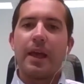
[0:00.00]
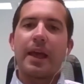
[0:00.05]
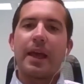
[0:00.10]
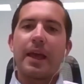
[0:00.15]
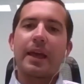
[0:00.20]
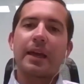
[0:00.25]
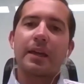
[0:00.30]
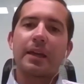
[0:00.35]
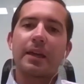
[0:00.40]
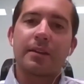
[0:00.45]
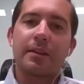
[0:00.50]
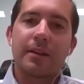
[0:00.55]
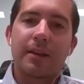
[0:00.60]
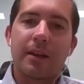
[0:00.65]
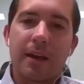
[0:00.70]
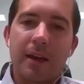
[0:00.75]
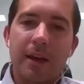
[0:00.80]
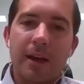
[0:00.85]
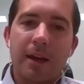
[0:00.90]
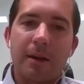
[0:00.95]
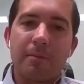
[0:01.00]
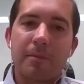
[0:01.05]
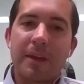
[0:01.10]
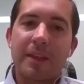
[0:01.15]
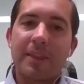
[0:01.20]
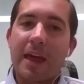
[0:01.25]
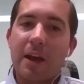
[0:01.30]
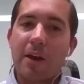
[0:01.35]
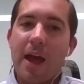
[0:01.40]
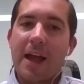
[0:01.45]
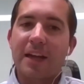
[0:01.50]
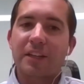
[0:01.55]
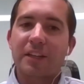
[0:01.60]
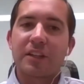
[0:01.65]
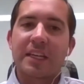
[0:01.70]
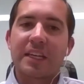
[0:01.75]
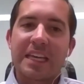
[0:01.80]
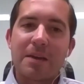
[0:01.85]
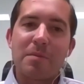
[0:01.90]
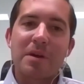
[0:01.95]
and uh, that'll
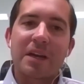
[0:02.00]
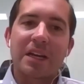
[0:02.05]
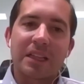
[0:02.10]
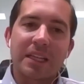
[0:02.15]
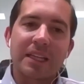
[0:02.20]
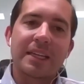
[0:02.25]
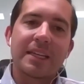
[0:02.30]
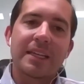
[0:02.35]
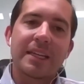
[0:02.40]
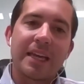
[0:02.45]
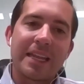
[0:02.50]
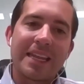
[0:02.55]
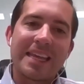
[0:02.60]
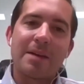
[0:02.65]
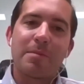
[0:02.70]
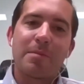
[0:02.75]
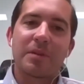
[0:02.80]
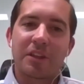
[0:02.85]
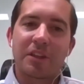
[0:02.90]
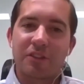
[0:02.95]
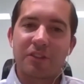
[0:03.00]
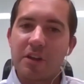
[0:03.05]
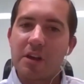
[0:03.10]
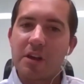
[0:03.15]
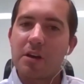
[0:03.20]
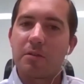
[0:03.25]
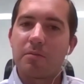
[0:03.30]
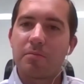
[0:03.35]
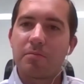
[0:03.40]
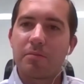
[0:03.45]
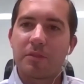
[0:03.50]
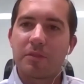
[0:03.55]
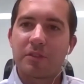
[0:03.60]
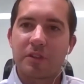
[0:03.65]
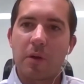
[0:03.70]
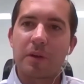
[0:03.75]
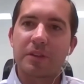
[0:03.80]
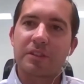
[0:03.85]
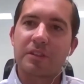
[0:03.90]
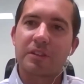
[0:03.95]
actually chemically inhibit the shell
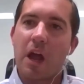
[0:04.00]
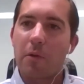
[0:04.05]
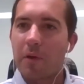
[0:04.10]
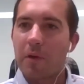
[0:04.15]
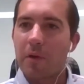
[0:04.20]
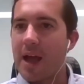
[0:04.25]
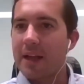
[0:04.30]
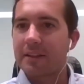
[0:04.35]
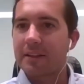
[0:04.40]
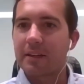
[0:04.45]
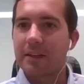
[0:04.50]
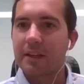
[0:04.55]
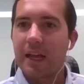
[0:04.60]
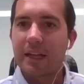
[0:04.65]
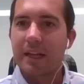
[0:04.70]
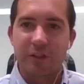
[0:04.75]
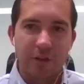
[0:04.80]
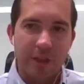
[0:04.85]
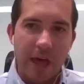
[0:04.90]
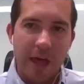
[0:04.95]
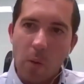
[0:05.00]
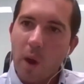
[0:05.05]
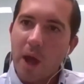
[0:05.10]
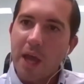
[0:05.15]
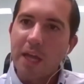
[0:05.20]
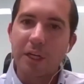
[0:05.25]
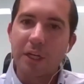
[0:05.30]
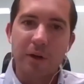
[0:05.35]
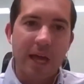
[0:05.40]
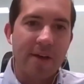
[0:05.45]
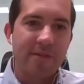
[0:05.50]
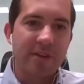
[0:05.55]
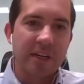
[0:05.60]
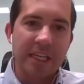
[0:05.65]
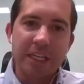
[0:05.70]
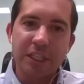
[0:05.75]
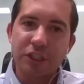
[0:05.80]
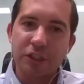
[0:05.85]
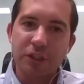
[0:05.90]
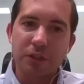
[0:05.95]
so it's not reacting. And so that way you don't have any
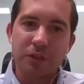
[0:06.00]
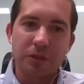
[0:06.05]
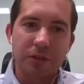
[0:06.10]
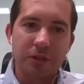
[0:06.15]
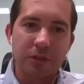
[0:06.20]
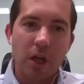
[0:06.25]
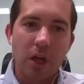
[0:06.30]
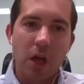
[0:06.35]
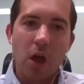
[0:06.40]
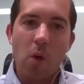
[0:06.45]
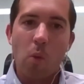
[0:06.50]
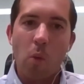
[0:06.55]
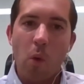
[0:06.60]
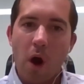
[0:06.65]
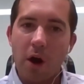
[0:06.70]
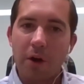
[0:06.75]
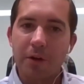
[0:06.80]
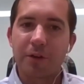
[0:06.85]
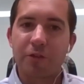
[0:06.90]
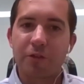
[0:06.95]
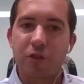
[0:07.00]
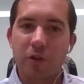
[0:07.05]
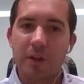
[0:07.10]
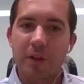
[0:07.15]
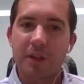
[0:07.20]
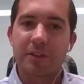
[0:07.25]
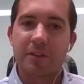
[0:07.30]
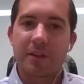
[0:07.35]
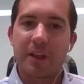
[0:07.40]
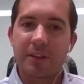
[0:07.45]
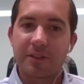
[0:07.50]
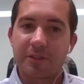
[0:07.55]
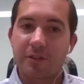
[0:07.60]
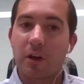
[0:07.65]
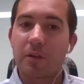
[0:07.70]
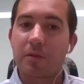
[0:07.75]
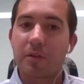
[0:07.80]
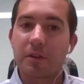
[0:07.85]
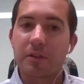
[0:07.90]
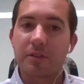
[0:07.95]
issues while you're drilling to that
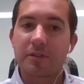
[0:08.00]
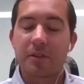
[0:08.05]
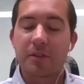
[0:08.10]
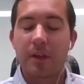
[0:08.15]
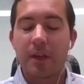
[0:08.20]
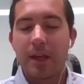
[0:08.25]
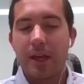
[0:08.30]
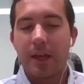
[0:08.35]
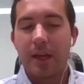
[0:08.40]
surface.